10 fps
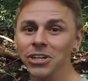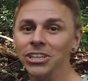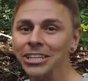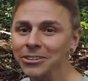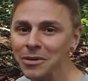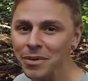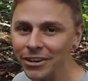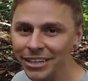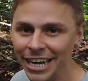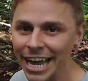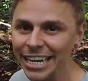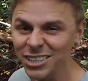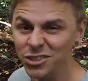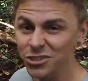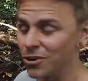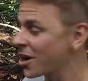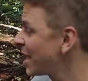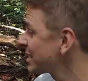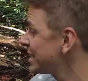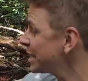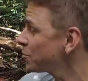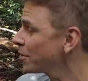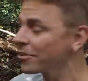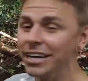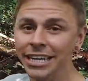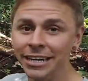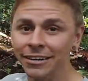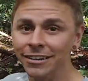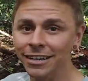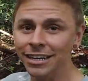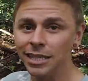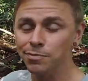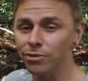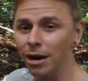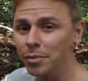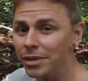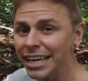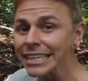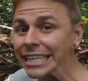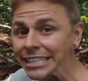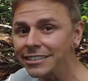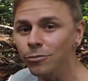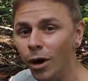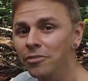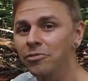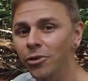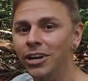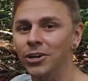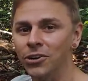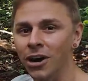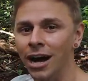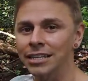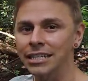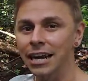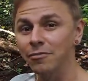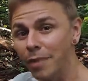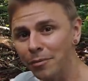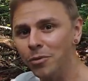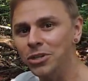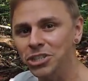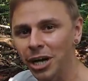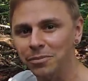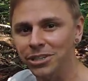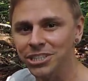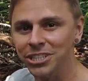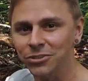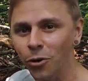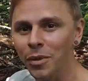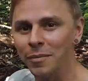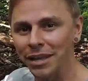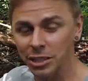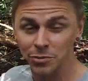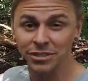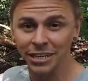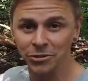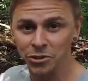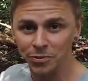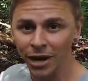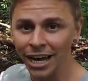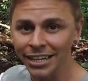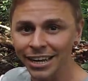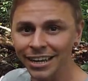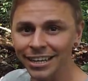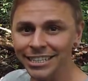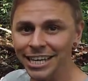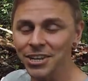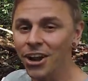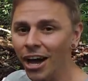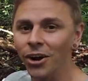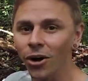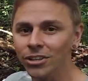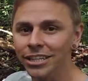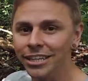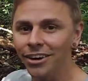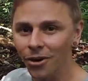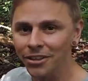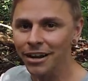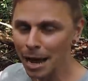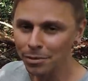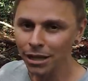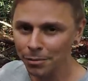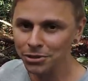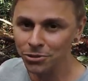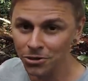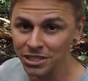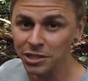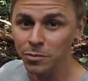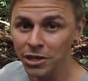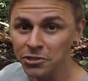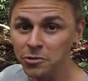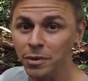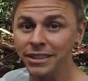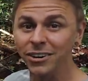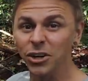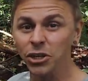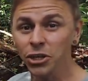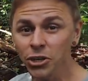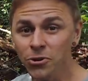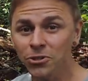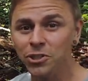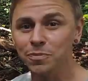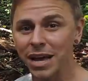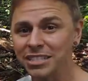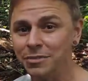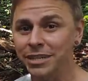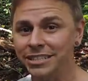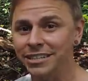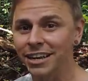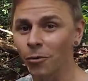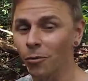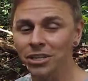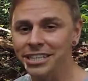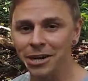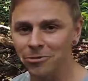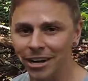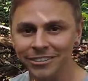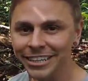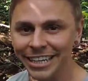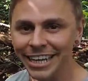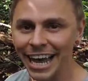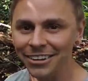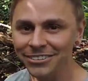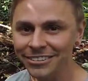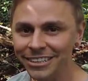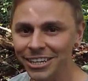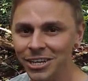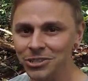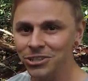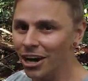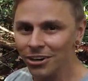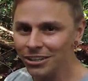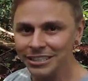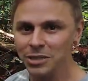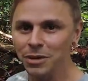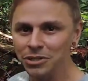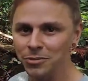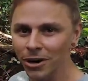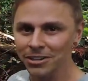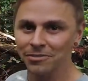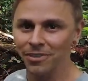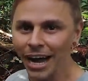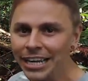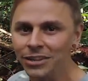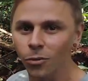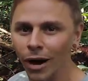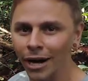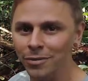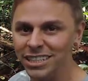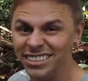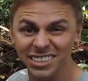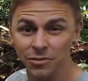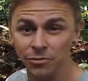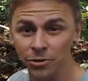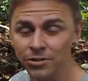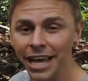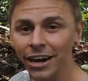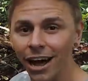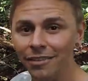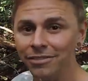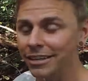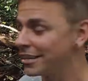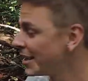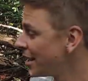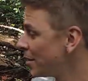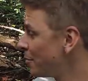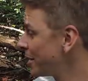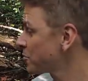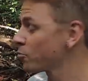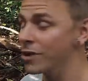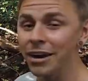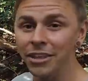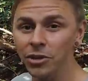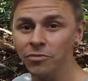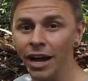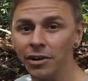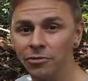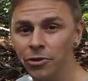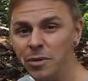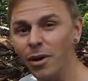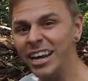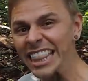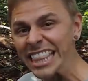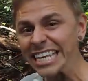they're clearly bigger than eight inches across. This one right here is probably at least one foot across. And I remember when John Plischke told me about this particular spot, he said not only are there Hapalopilus croceus mushrooms, but there are huge specimens, ones that are rarely encountered. So not only is this mushroom hard to find in the wild because it doesn't fruit that often, but it's rare that you find a fruiting body